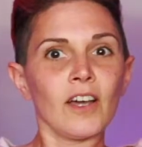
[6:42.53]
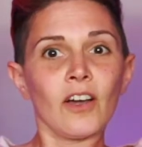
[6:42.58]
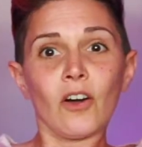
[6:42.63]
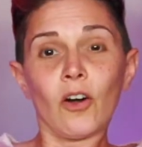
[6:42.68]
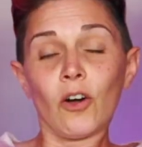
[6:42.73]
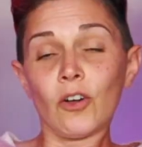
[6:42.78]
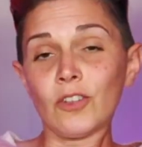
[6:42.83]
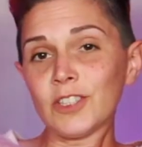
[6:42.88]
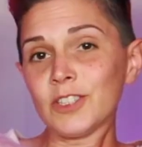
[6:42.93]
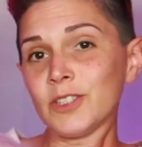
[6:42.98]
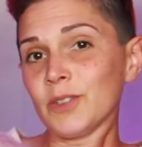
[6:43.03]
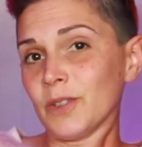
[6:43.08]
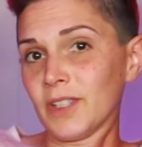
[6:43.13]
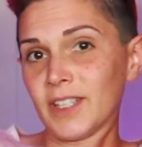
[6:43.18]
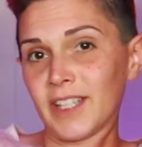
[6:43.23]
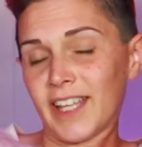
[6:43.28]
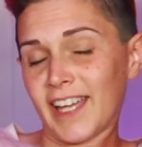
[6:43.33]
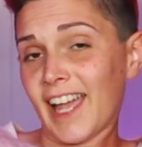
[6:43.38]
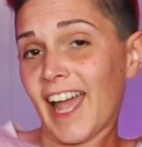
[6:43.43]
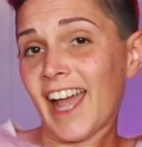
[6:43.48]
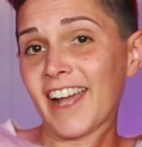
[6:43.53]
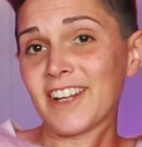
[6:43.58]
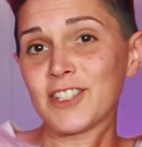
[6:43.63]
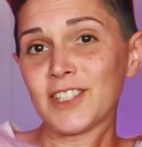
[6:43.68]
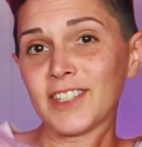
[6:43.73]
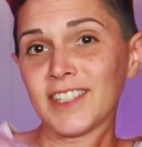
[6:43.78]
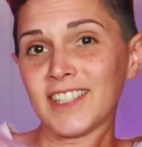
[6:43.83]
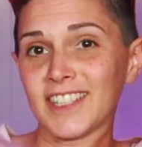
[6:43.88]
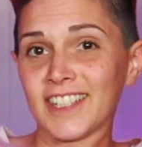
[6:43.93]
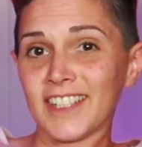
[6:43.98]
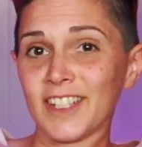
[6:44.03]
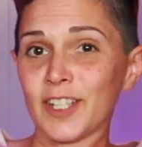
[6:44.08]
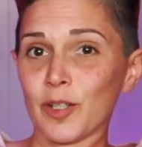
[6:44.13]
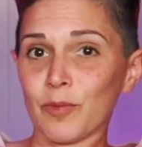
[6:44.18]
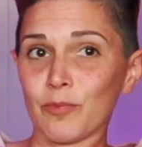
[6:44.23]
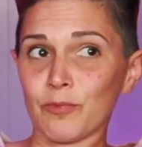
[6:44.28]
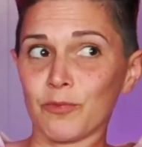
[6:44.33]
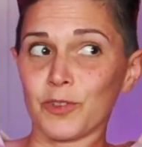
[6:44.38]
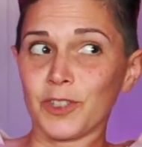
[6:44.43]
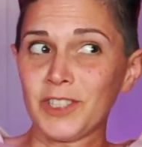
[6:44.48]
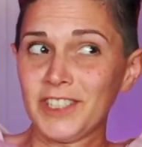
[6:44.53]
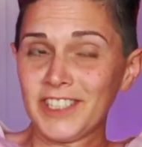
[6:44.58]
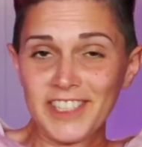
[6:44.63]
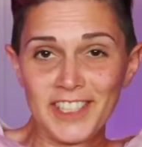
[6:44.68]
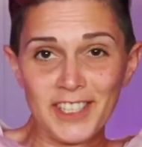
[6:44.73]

All in all, I actually ended up really